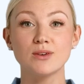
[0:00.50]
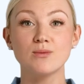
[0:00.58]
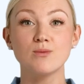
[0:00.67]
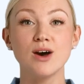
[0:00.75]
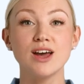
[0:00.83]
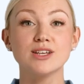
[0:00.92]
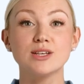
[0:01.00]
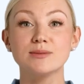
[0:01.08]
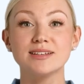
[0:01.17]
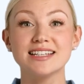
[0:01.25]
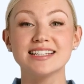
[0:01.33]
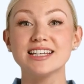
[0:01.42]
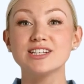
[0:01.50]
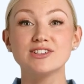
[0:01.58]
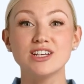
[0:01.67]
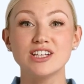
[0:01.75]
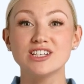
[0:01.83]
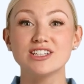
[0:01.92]
Welcome to this
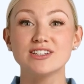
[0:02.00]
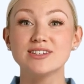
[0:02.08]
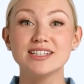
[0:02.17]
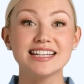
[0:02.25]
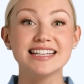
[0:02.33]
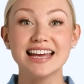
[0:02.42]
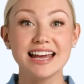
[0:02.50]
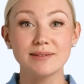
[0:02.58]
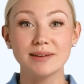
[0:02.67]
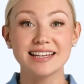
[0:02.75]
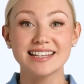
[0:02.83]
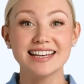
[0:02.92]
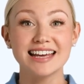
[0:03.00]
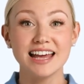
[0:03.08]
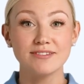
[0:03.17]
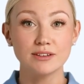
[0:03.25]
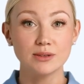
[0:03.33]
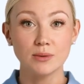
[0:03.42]
introduction on sustainability
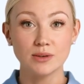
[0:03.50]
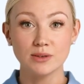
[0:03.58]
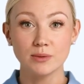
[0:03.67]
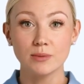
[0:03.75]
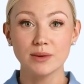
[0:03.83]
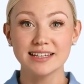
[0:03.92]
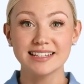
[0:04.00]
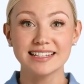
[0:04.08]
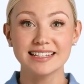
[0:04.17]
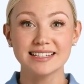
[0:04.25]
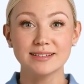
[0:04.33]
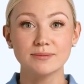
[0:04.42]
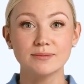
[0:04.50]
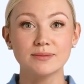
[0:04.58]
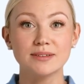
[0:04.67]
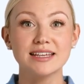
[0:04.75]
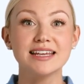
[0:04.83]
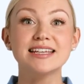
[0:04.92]
and responsible business.
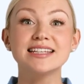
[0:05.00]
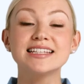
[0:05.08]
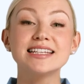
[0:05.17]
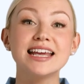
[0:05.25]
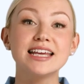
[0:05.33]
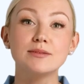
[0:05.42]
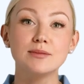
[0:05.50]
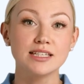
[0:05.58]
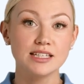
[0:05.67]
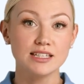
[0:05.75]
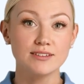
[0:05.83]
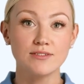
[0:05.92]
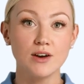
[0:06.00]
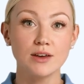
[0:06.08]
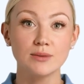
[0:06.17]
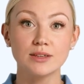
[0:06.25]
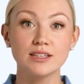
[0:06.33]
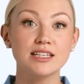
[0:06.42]
In today's business
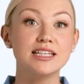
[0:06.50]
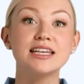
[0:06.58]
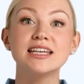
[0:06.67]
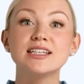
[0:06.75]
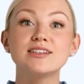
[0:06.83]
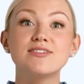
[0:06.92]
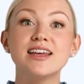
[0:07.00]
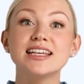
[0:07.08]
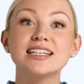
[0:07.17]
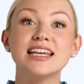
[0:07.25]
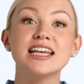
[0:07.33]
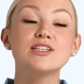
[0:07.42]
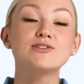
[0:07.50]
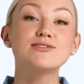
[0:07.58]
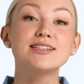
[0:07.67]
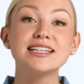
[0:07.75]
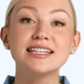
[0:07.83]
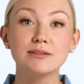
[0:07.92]
environment, leaders face
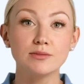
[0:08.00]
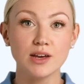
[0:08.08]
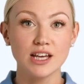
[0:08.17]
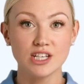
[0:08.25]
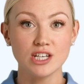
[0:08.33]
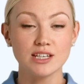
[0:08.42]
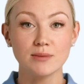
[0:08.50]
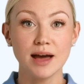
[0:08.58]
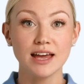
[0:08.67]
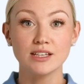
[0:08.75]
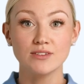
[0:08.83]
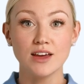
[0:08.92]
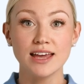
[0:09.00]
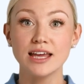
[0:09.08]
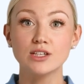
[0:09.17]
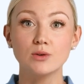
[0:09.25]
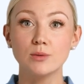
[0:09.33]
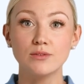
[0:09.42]
increasing pressure to balance
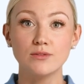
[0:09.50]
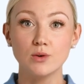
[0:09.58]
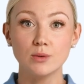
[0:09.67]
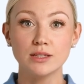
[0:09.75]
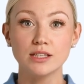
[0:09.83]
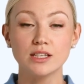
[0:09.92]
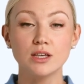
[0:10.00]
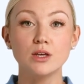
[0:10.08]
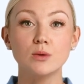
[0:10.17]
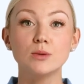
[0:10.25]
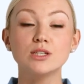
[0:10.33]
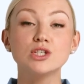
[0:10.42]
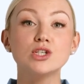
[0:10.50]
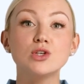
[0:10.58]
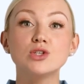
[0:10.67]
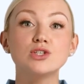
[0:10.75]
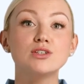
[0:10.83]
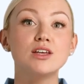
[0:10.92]
financial performance with
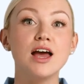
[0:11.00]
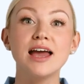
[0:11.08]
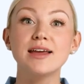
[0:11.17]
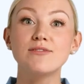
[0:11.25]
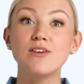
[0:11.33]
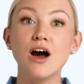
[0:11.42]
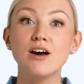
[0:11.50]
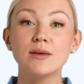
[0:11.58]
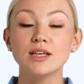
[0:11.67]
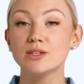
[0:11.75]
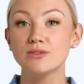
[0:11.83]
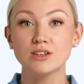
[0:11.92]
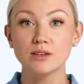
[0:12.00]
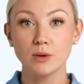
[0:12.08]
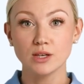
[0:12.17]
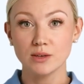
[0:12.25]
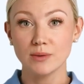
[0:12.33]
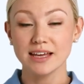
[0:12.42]
social and environmental
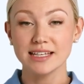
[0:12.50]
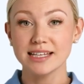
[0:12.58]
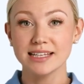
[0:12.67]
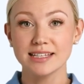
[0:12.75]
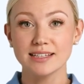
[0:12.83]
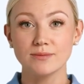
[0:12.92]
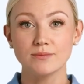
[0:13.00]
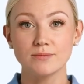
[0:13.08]
responsibilities.